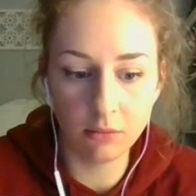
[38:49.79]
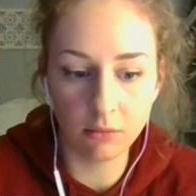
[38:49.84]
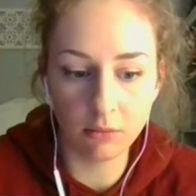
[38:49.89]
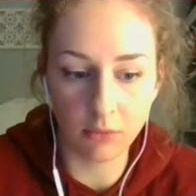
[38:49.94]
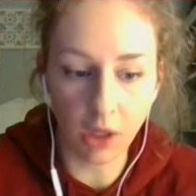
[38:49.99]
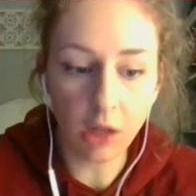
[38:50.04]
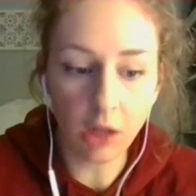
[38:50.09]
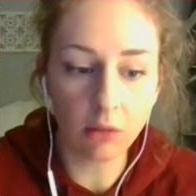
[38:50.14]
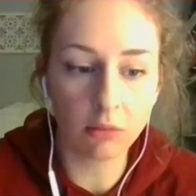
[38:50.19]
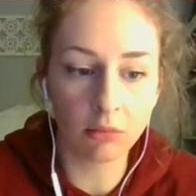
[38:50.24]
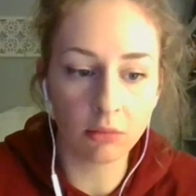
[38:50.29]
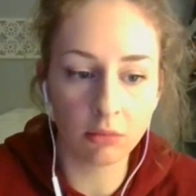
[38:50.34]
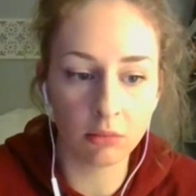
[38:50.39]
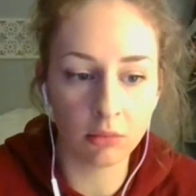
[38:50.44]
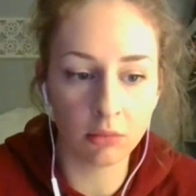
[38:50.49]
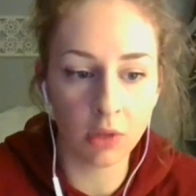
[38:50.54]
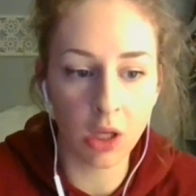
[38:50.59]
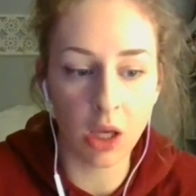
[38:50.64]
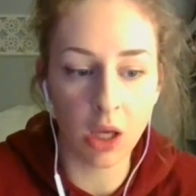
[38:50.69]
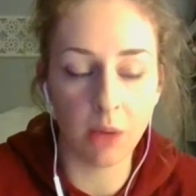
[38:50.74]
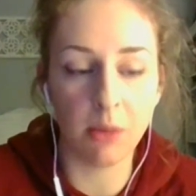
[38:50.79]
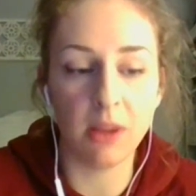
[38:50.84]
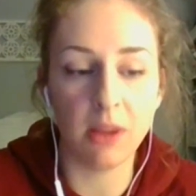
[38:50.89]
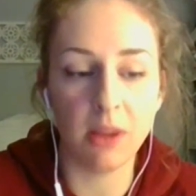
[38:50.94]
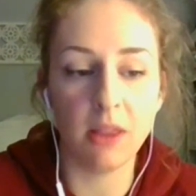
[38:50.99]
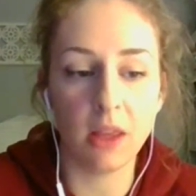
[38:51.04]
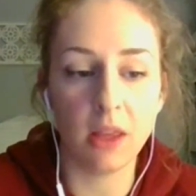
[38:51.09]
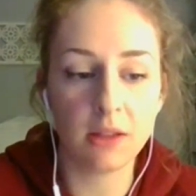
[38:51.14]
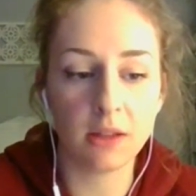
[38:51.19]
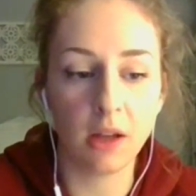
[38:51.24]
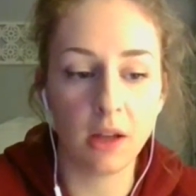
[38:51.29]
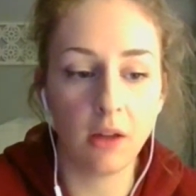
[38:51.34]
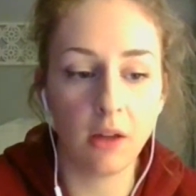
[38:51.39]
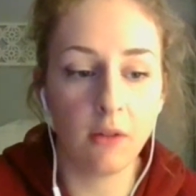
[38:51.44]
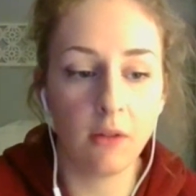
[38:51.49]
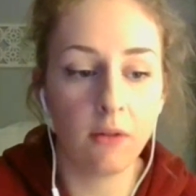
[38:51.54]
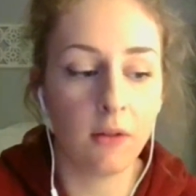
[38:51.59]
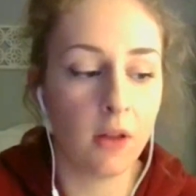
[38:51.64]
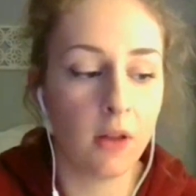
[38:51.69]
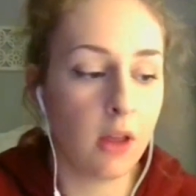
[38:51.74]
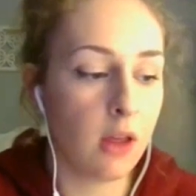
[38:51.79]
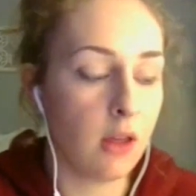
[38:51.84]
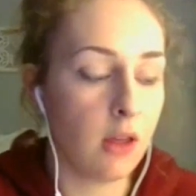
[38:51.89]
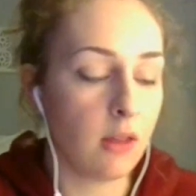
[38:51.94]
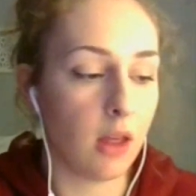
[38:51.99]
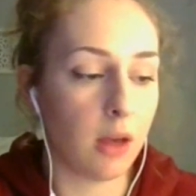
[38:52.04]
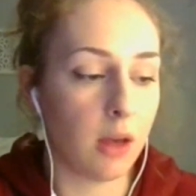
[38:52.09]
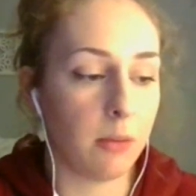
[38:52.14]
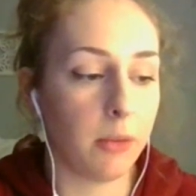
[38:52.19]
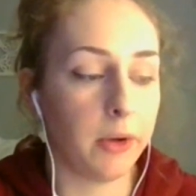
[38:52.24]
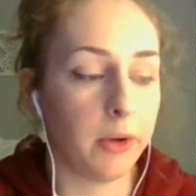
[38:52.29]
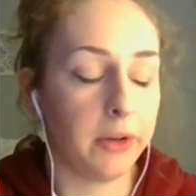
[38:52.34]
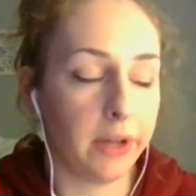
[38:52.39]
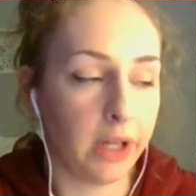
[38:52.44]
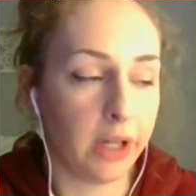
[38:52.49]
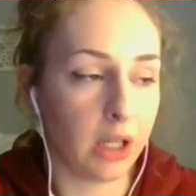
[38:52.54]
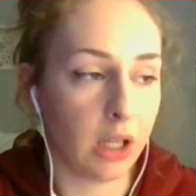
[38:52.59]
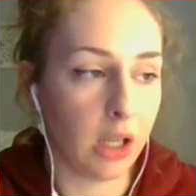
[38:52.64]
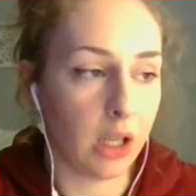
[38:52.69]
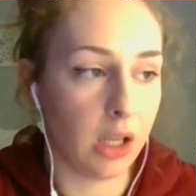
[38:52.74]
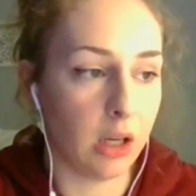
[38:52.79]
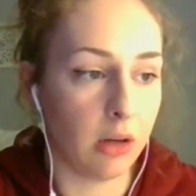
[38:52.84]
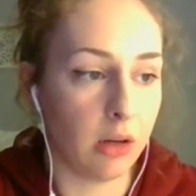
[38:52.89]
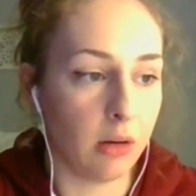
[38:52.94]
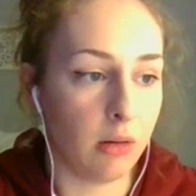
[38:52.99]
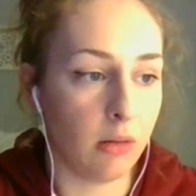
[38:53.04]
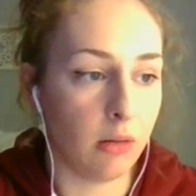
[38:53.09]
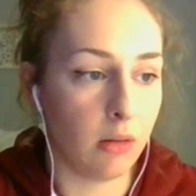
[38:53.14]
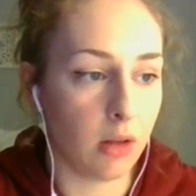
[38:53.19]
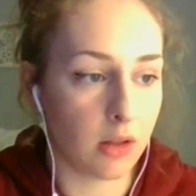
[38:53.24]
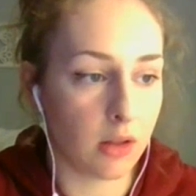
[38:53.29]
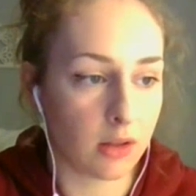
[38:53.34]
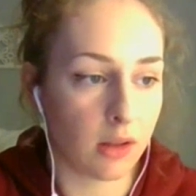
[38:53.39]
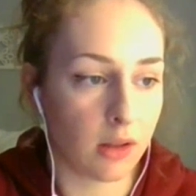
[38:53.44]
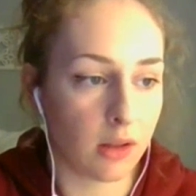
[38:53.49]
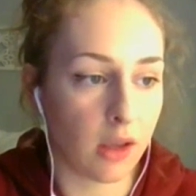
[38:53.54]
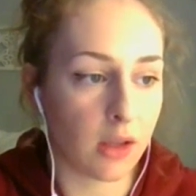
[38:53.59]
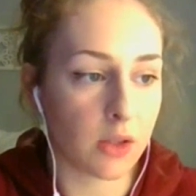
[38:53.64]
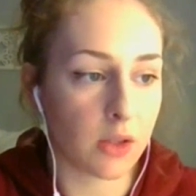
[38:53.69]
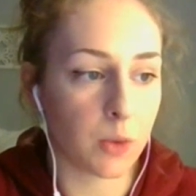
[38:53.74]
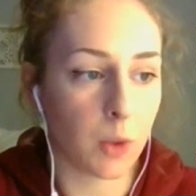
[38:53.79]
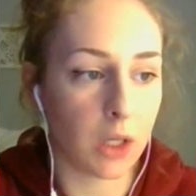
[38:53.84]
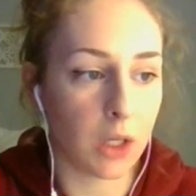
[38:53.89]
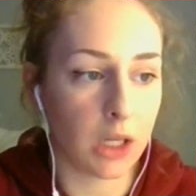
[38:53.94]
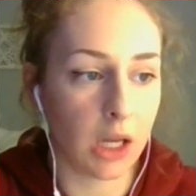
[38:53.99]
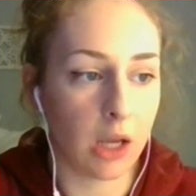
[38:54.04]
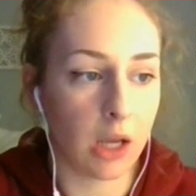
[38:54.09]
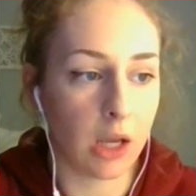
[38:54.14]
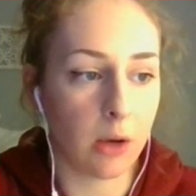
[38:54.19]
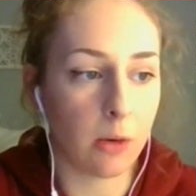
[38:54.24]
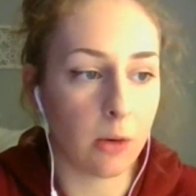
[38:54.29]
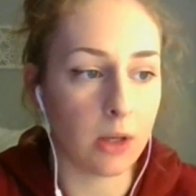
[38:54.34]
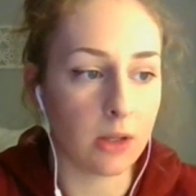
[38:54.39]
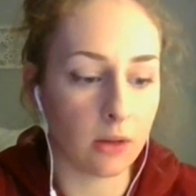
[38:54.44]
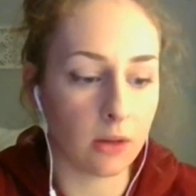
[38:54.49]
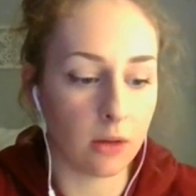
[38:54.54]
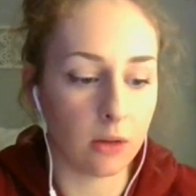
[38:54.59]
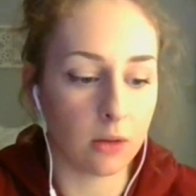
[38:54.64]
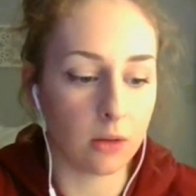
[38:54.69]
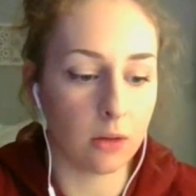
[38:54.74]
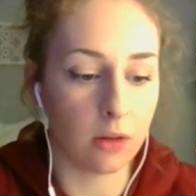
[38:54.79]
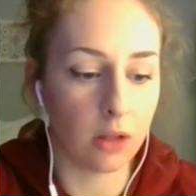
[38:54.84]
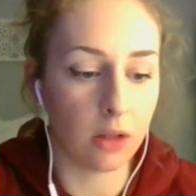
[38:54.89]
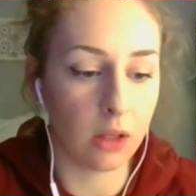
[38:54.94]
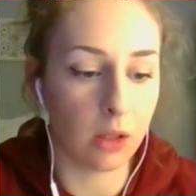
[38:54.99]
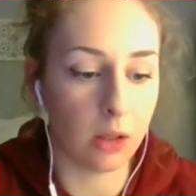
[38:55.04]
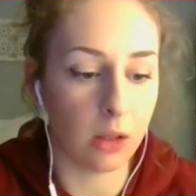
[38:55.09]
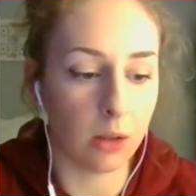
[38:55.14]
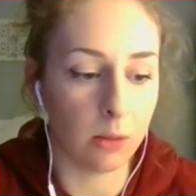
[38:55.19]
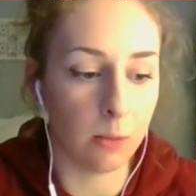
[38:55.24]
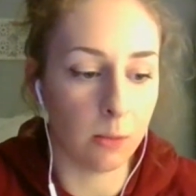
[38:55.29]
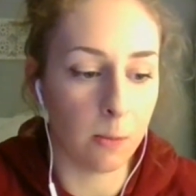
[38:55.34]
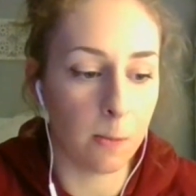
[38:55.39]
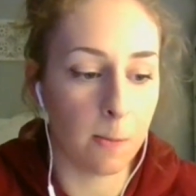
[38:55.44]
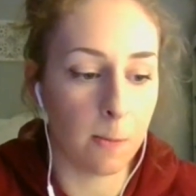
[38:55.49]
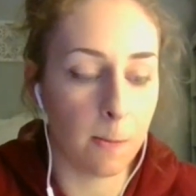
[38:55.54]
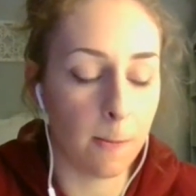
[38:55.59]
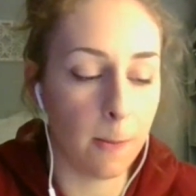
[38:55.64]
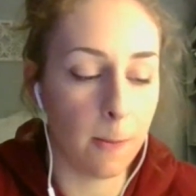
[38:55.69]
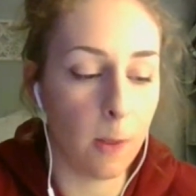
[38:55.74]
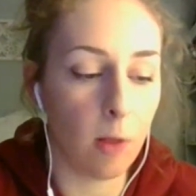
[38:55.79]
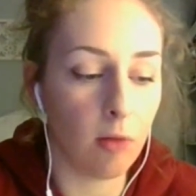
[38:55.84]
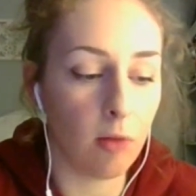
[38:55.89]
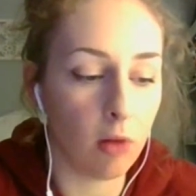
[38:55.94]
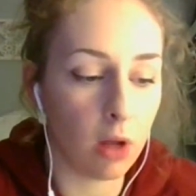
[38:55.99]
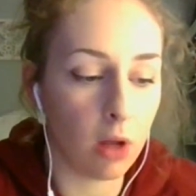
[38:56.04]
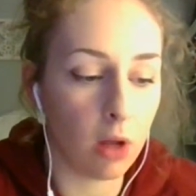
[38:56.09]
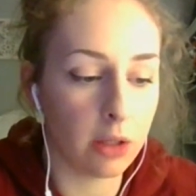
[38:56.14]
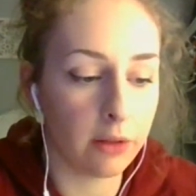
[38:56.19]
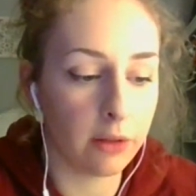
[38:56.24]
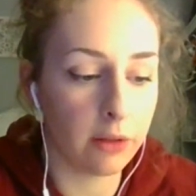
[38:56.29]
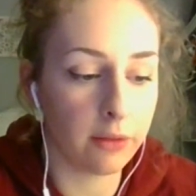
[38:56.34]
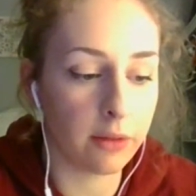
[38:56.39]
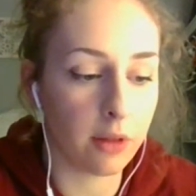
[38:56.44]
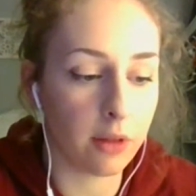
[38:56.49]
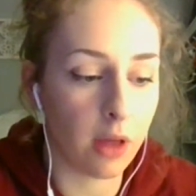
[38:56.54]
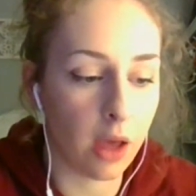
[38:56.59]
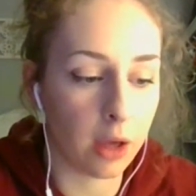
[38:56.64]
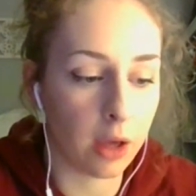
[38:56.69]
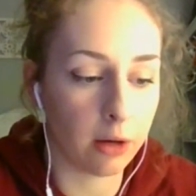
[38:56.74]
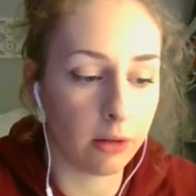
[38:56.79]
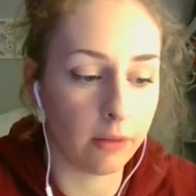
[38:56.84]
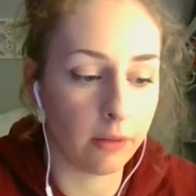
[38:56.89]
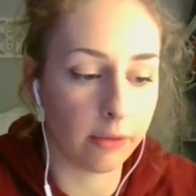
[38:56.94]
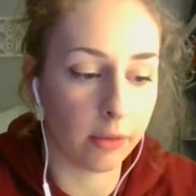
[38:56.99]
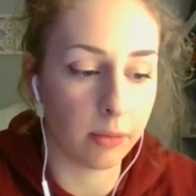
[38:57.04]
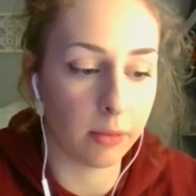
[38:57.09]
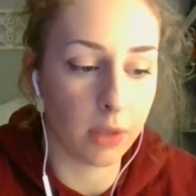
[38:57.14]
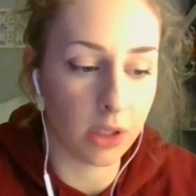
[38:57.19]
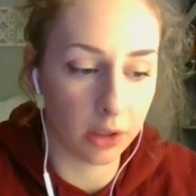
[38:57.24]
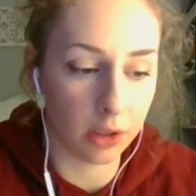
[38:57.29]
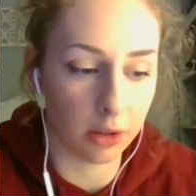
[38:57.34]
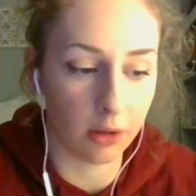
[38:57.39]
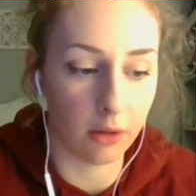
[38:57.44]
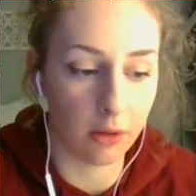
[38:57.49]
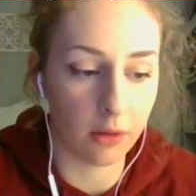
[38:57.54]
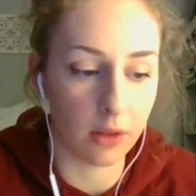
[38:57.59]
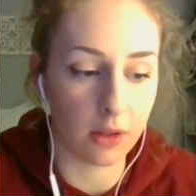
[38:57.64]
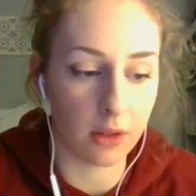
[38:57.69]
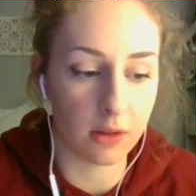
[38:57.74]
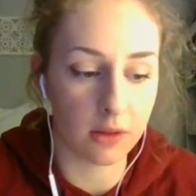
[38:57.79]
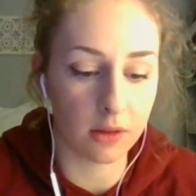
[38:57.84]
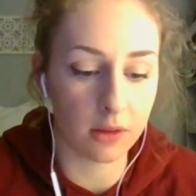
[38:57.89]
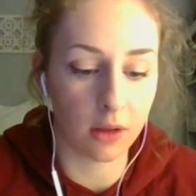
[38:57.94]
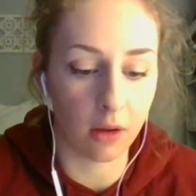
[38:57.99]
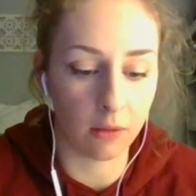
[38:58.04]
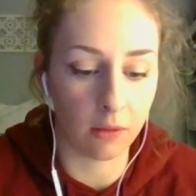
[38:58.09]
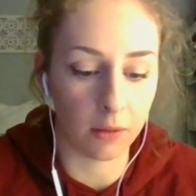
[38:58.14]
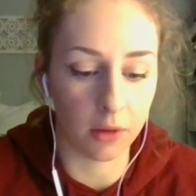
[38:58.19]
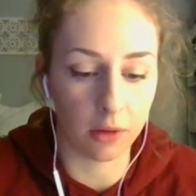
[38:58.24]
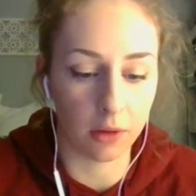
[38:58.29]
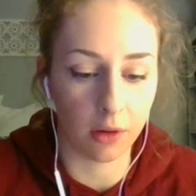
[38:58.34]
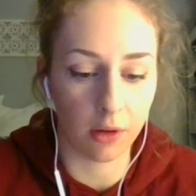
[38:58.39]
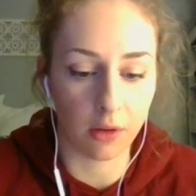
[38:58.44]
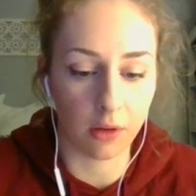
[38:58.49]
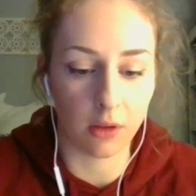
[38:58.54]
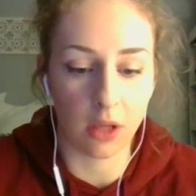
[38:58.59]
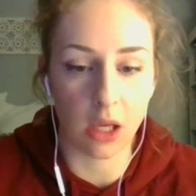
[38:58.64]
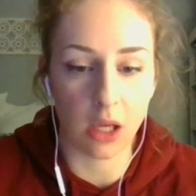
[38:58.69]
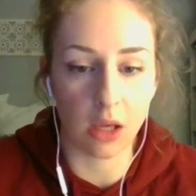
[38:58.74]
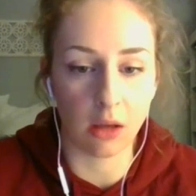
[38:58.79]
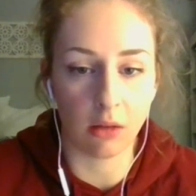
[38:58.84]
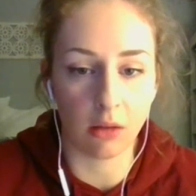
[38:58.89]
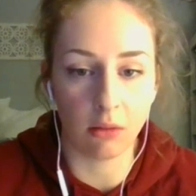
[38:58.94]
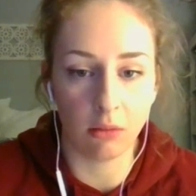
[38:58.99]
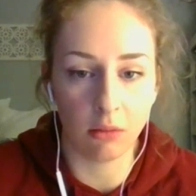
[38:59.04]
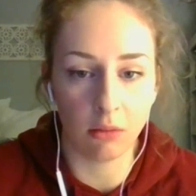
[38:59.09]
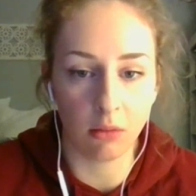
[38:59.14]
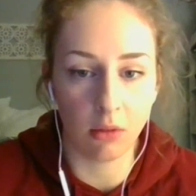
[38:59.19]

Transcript: Yeah. I mean, this stuff that I'm learning in this class right now is literally a lot of the higher level material that's covered on the